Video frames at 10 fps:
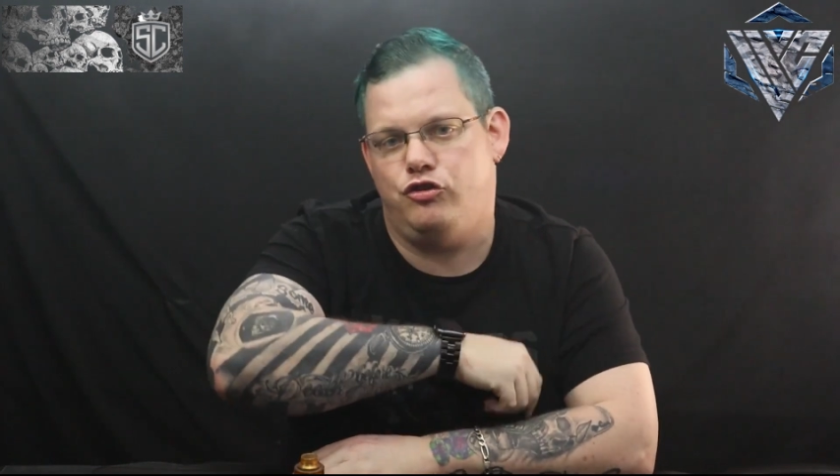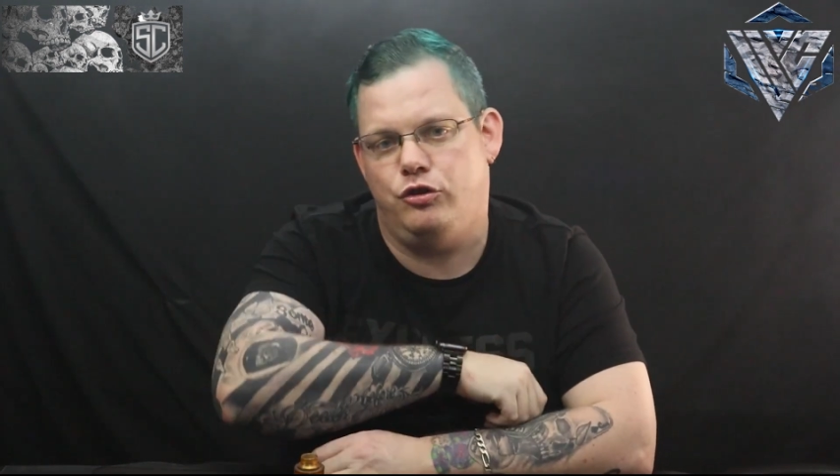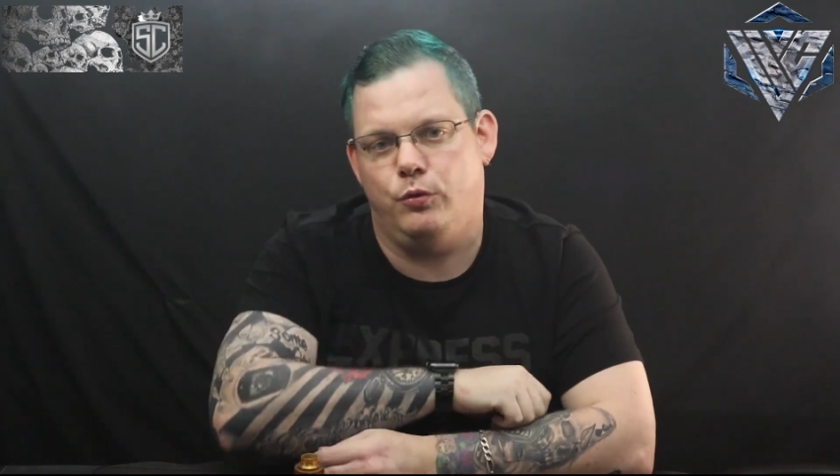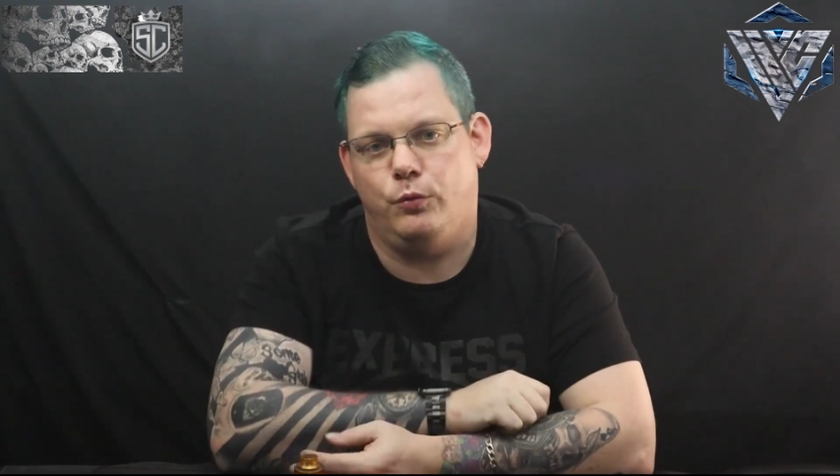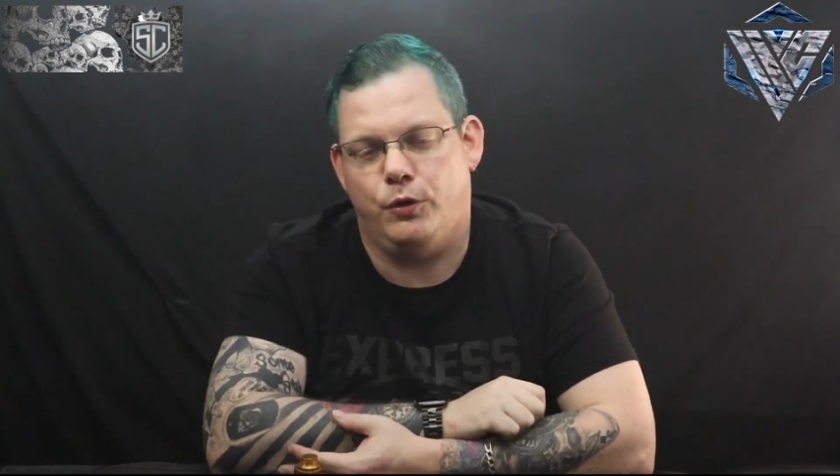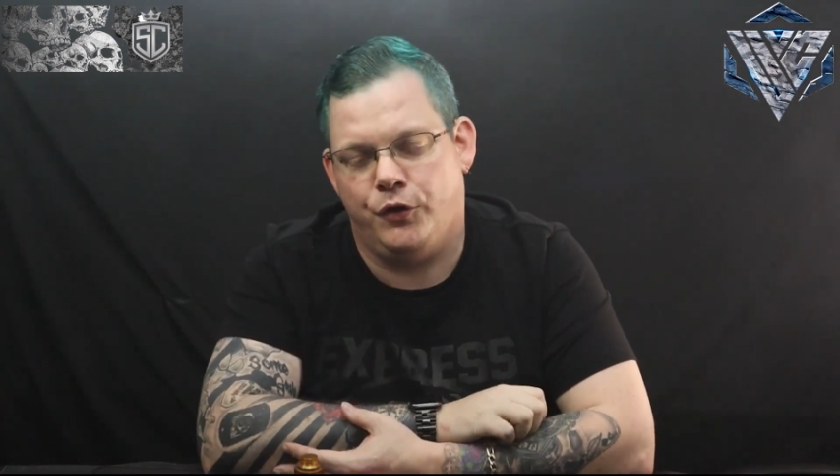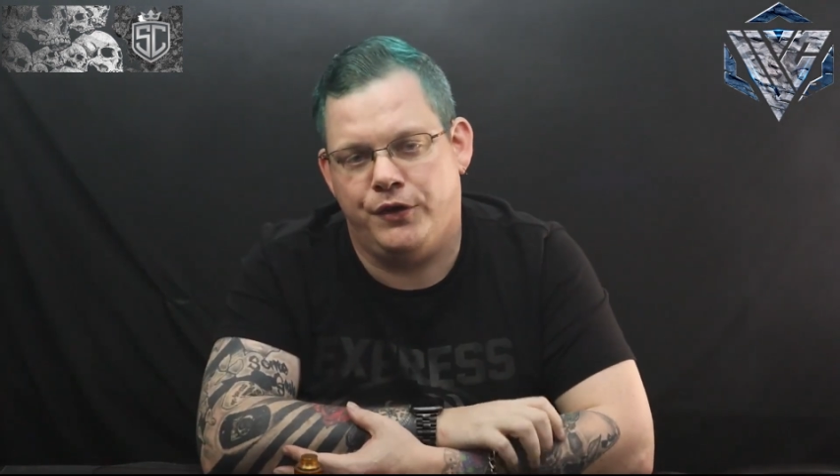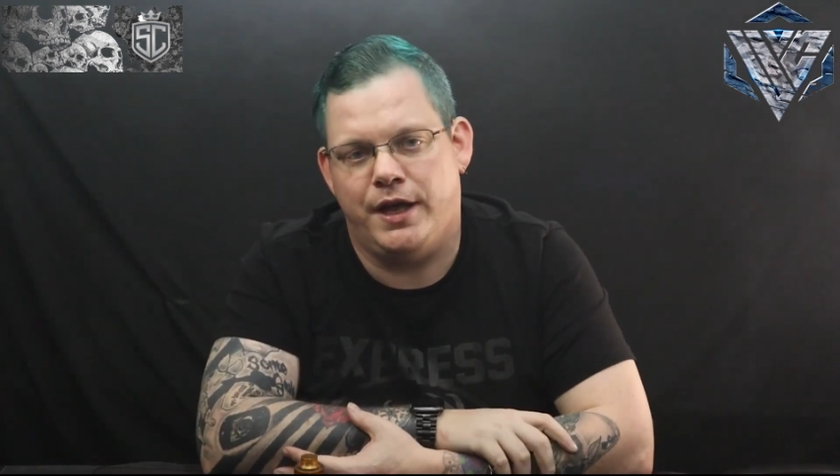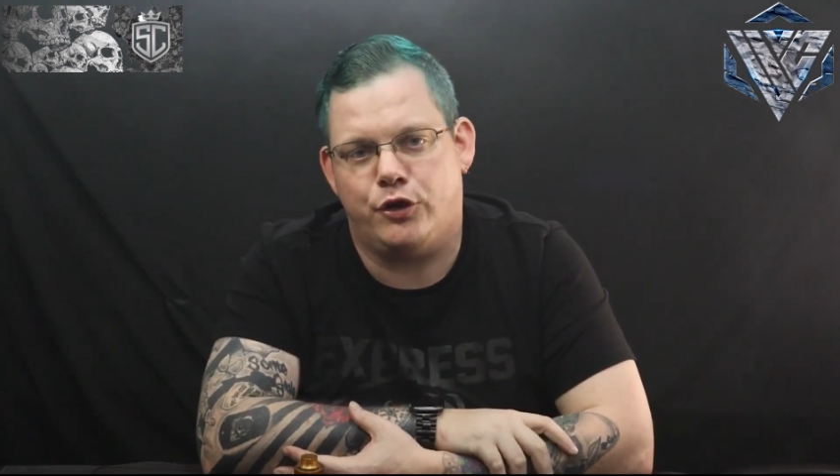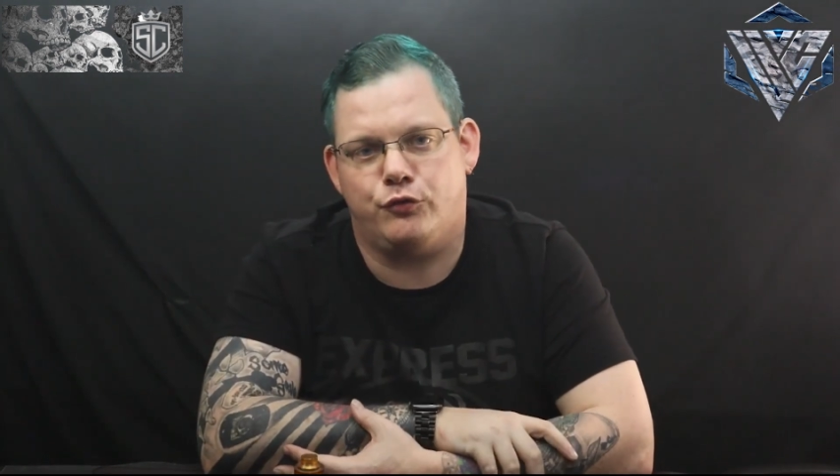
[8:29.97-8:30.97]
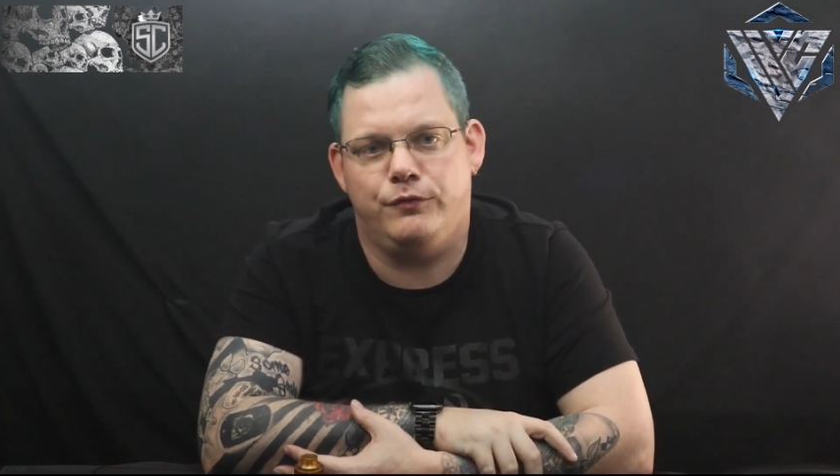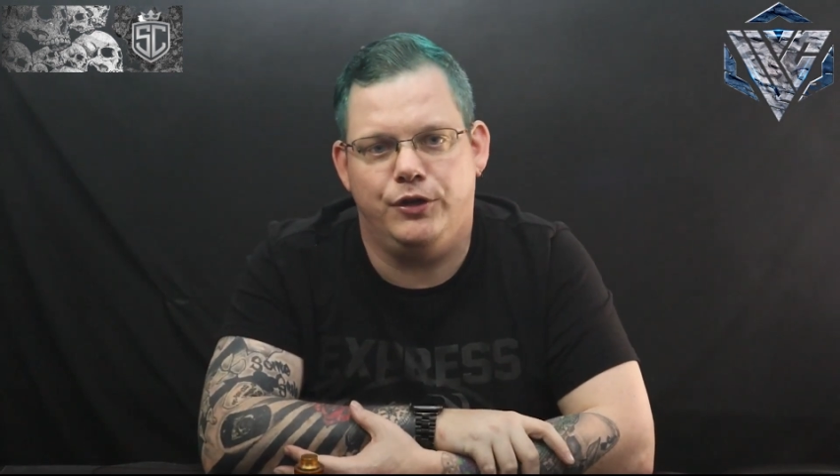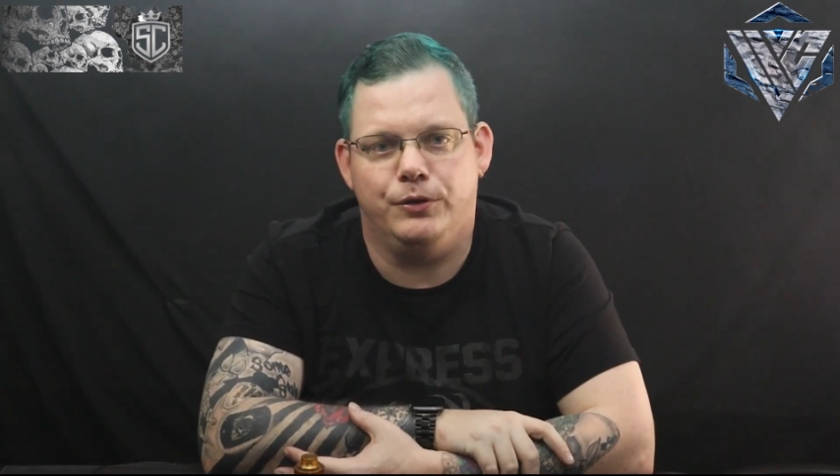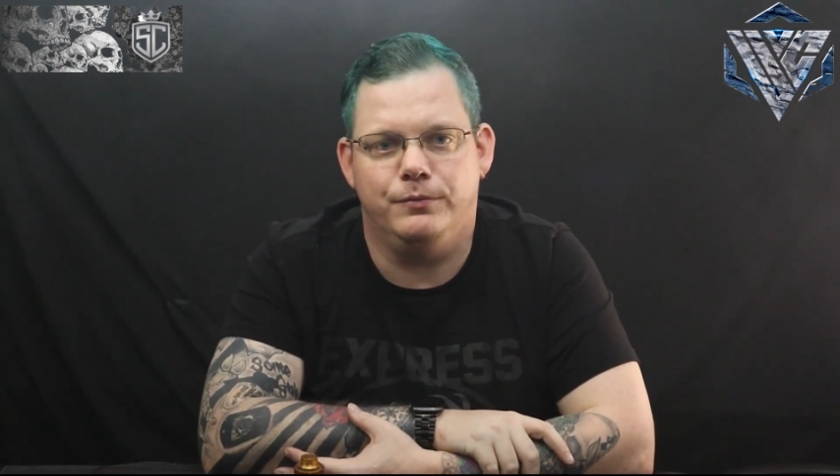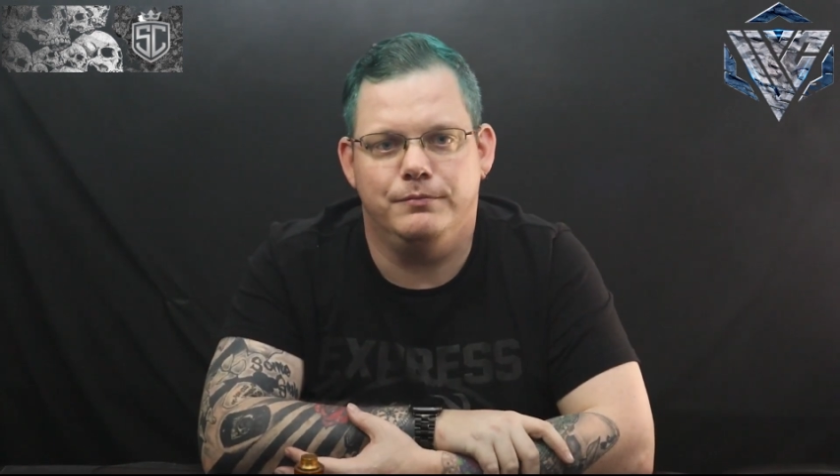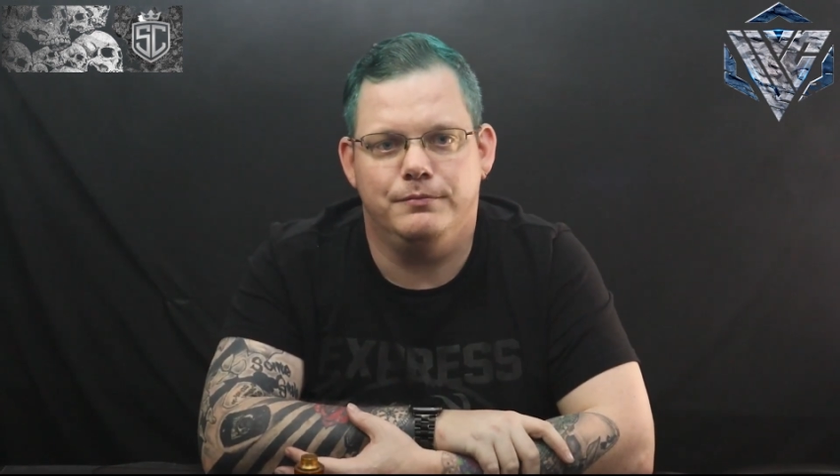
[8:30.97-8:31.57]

you on the next review.